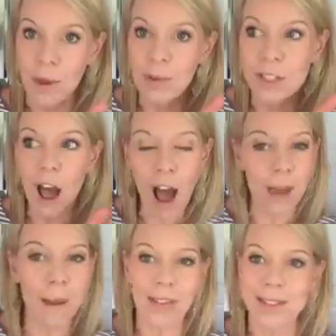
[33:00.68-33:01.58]
will talk
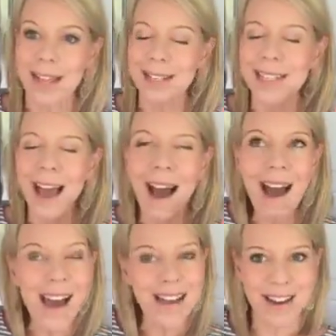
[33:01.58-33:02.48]
about this a
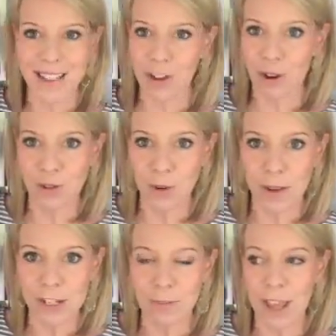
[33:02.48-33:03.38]
ton in the grocery
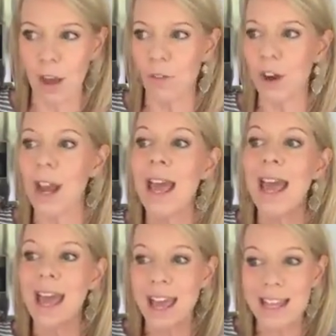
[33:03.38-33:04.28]
budget makeover,
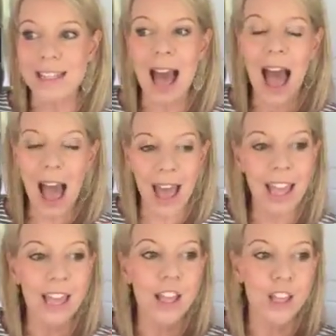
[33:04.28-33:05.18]
is
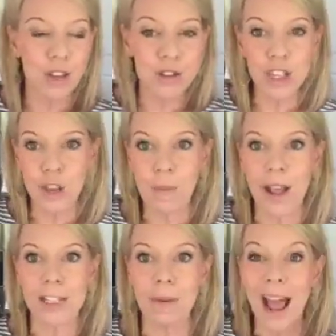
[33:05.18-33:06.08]
I use
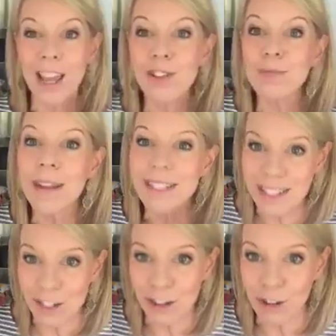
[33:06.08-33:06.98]
coupons, but I use my
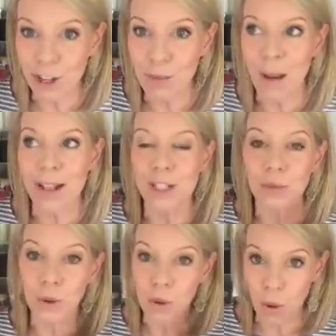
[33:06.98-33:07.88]
digital coupons
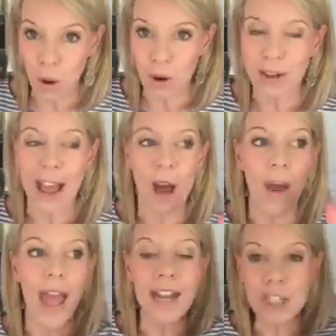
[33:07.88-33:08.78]
through Kroger. Now,
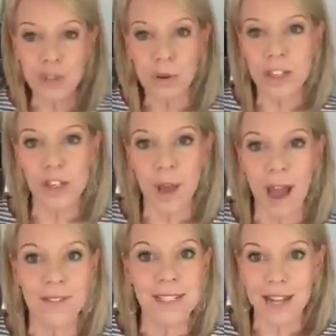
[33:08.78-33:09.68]
any store that you
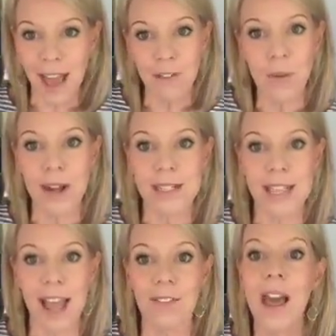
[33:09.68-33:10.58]
have is going to have a way to
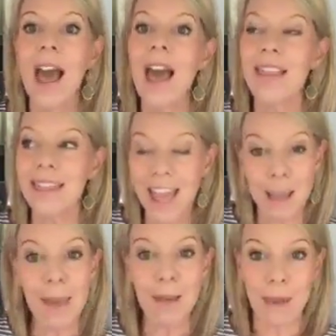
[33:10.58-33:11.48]
save, they
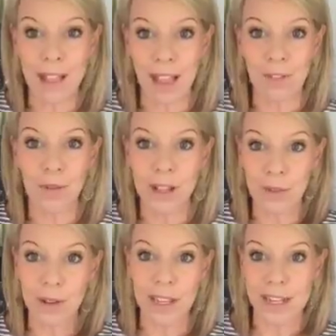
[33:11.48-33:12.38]
make my life really,
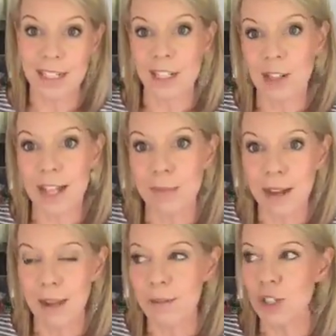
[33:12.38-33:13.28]
really easy. So that's my
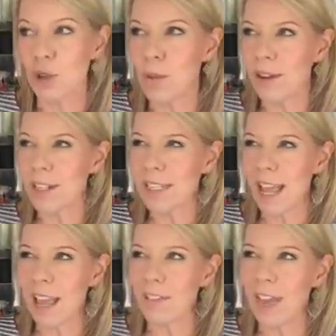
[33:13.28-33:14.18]
number two way to
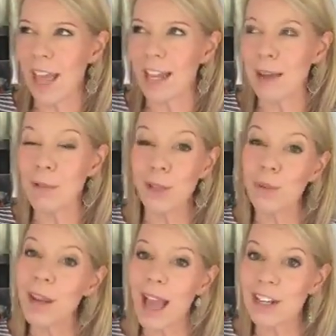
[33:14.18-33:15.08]
save. And number
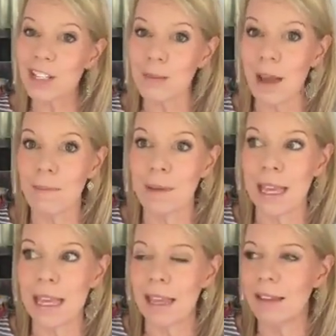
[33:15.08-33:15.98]
three actually might
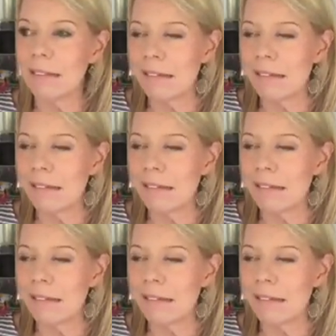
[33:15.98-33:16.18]
be